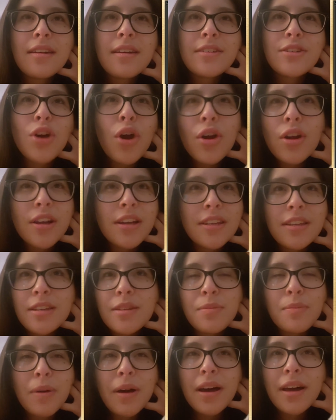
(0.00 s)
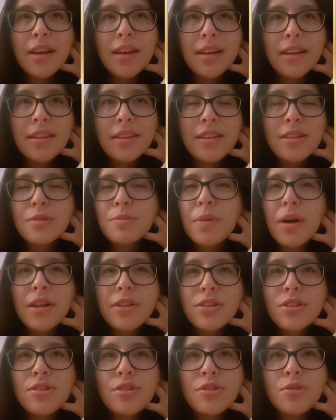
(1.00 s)
targeted by these
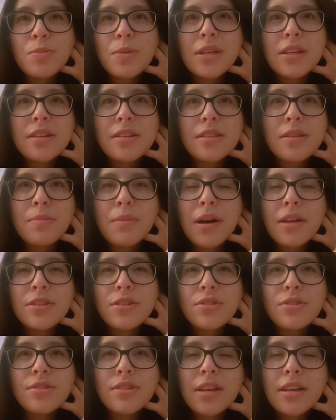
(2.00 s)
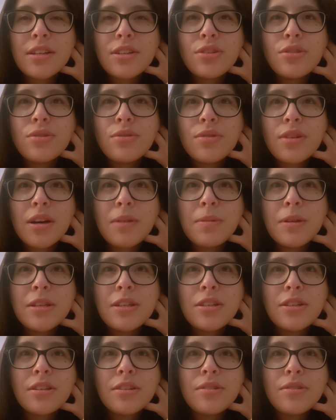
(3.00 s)
monsters because the monsters like to come
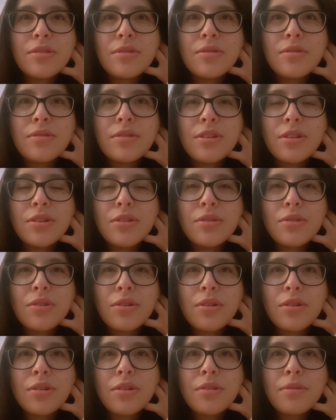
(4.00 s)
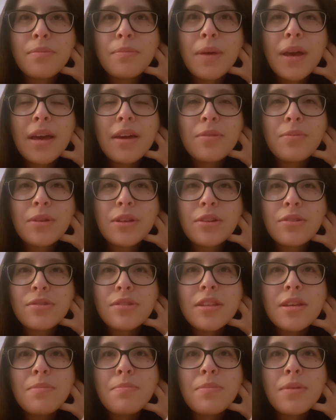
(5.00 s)
into your bed when you're
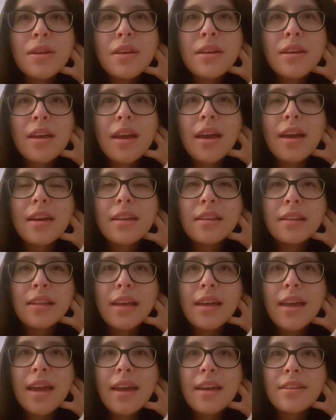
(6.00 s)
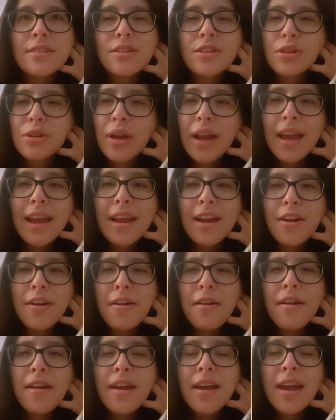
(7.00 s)
sleeping and lay eggs in your
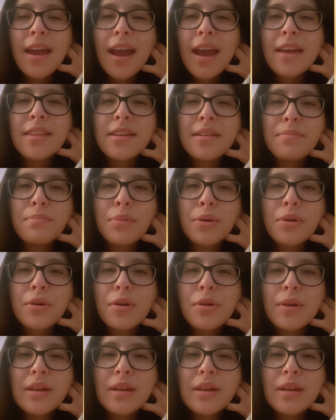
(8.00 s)
hair and then burn